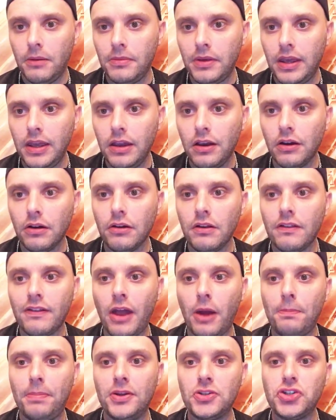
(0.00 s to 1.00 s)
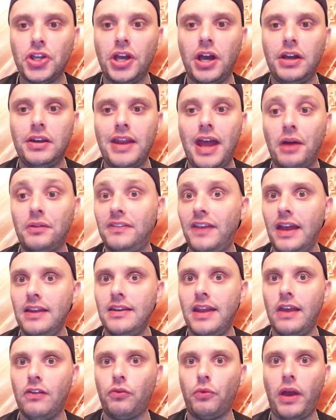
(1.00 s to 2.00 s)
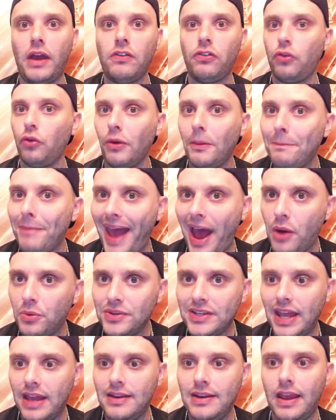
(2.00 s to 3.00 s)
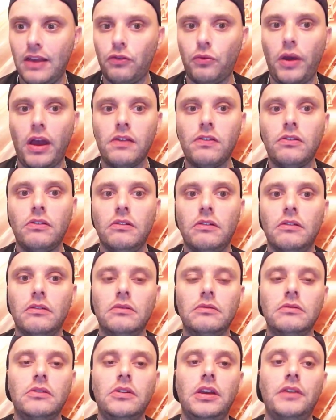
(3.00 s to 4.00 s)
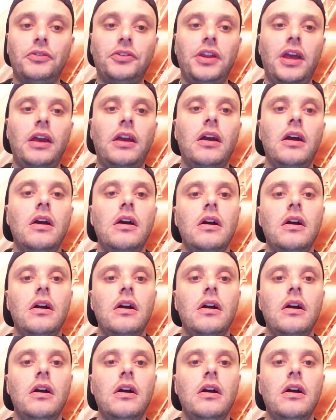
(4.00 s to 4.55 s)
here, he's now pitching on now 10 days rest, or about 10 days rest, give or take.